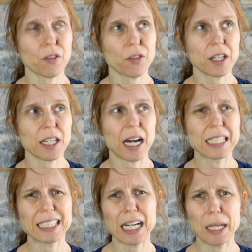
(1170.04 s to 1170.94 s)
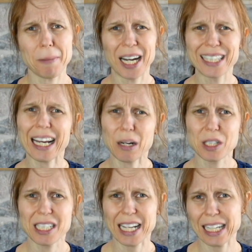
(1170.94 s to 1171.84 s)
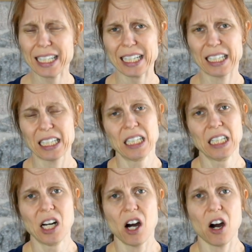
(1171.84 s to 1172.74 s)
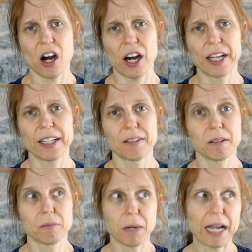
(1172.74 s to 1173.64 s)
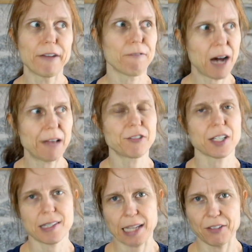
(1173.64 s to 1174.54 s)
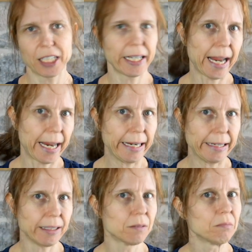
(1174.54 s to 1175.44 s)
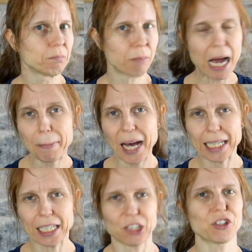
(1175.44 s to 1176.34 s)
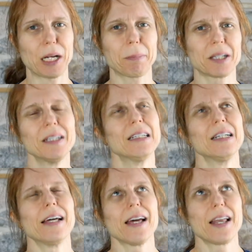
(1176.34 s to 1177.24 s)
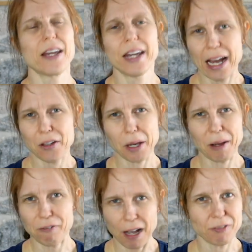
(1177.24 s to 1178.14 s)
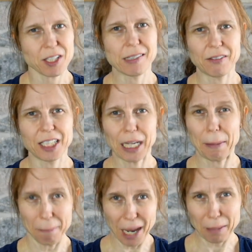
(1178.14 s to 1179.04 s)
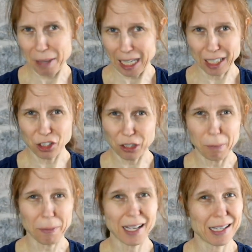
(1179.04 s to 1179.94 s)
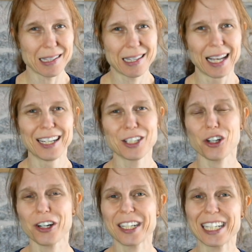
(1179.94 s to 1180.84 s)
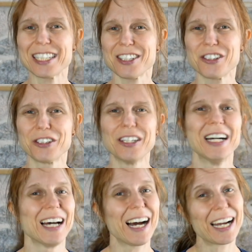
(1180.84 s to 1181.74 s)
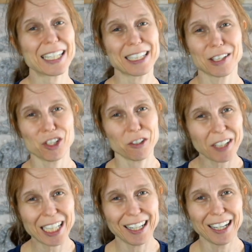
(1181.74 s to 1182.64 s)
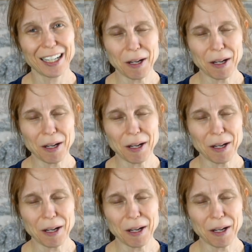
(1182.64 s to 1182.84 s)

the idea in mind that I would take it on my 5 to 7 day backpacking trip. Now that my 5 to 7 day backpacking trip has turned into hiking the Shvil,